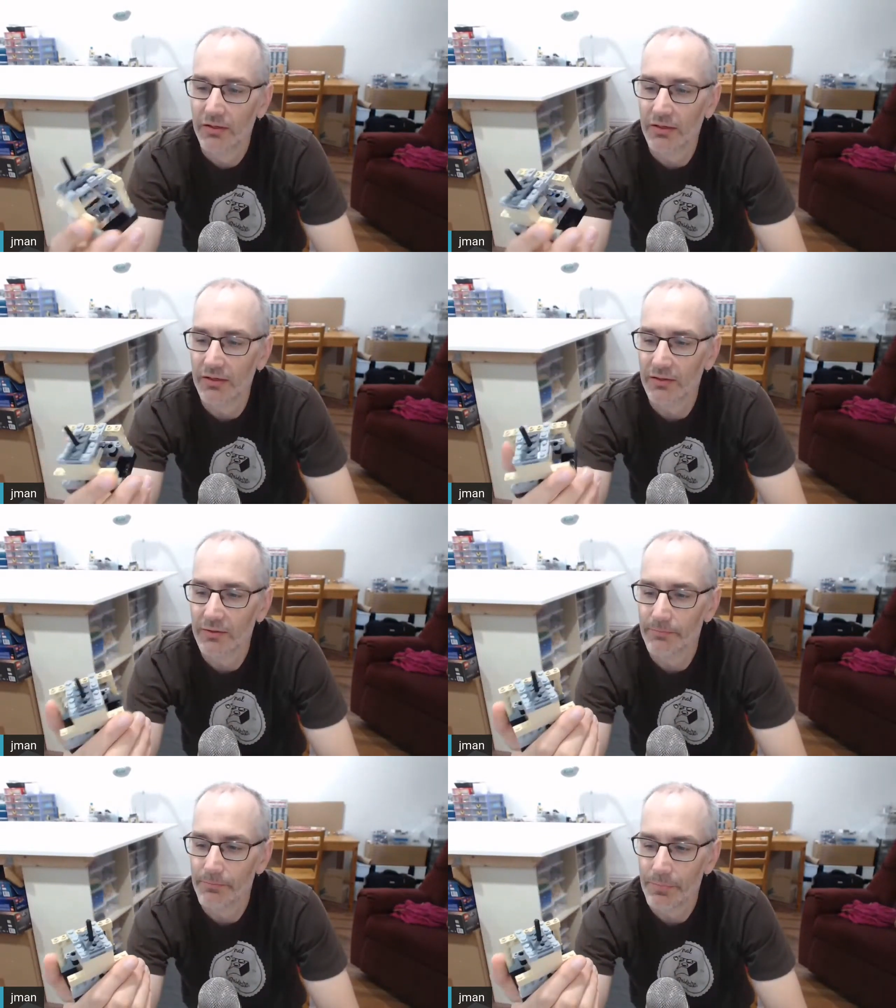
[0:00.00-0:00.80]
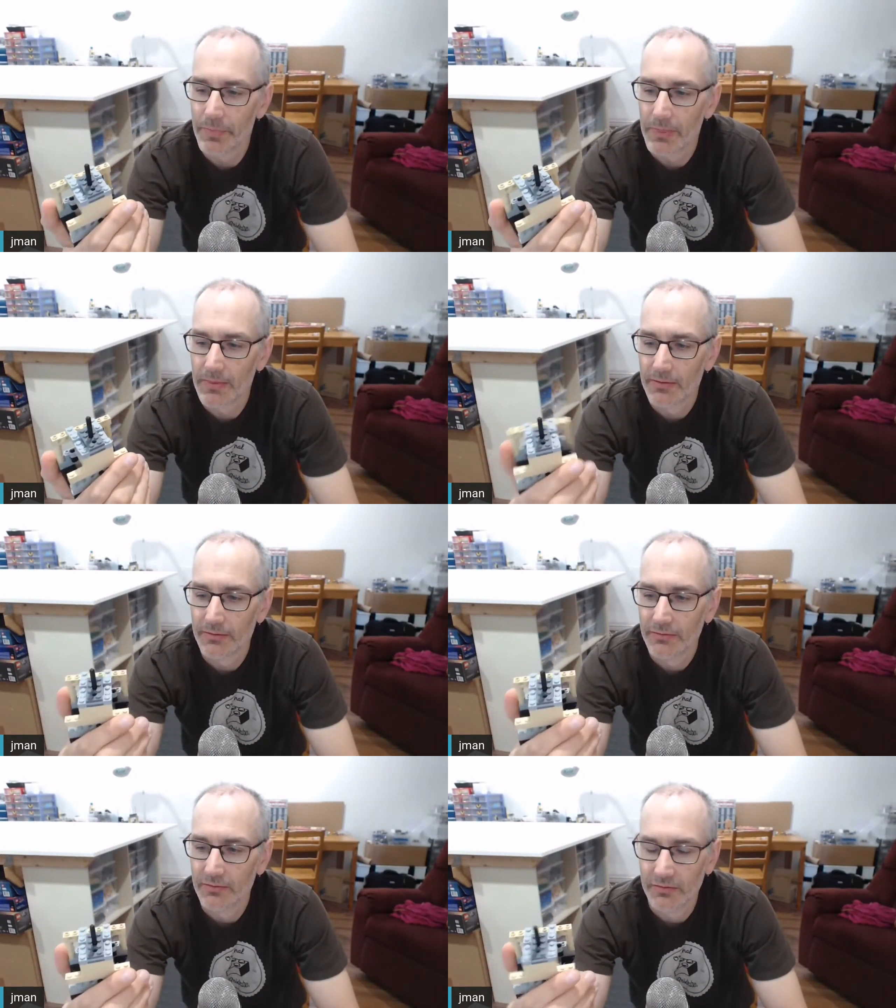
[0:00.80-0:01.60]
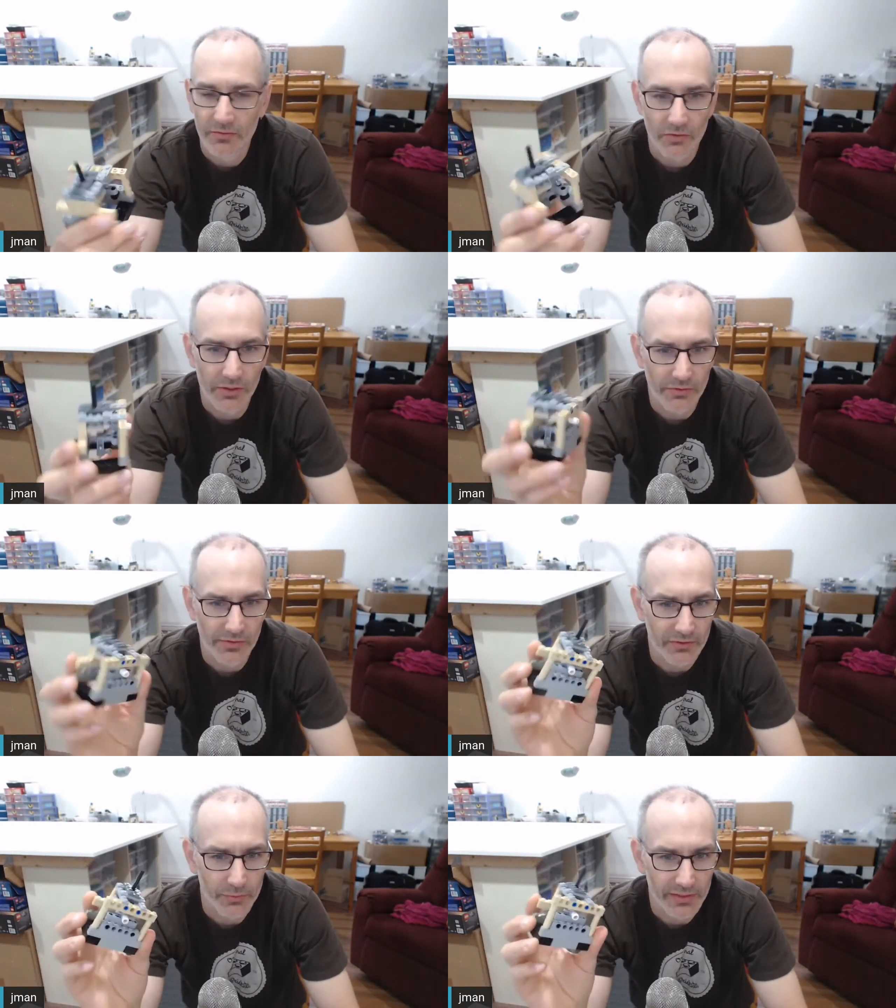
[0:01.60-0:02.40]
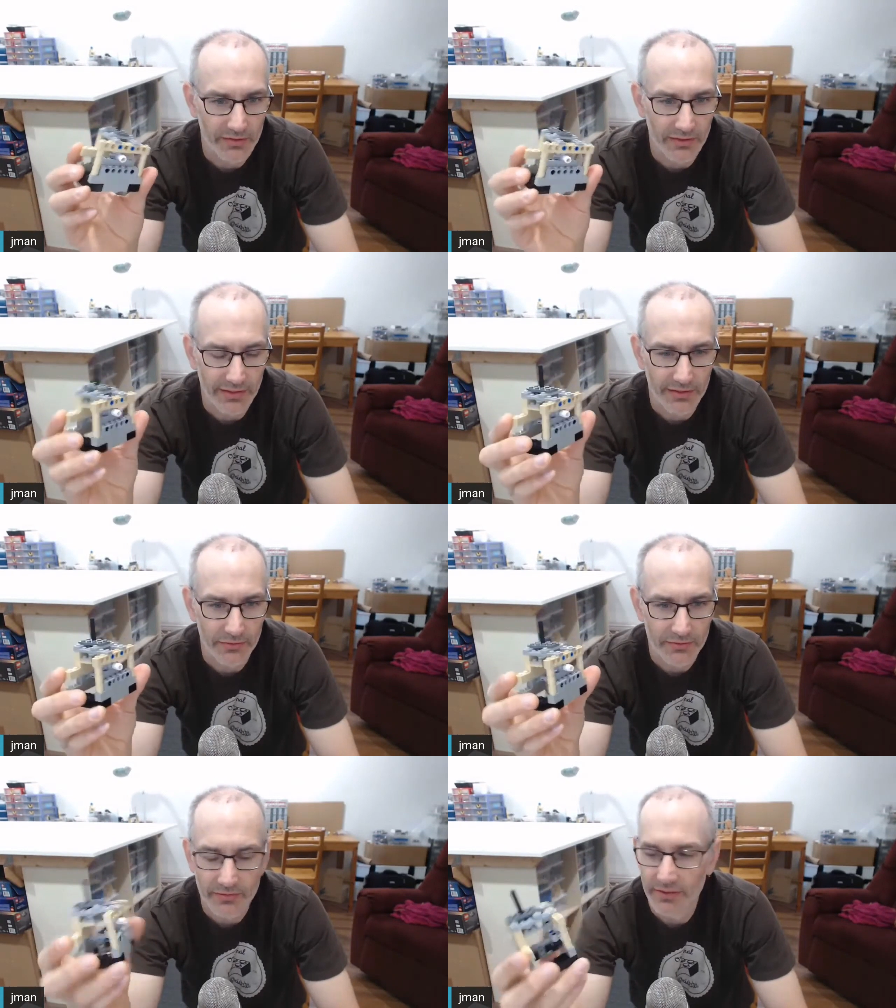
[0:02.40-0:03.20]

So I was like tweaking the layout,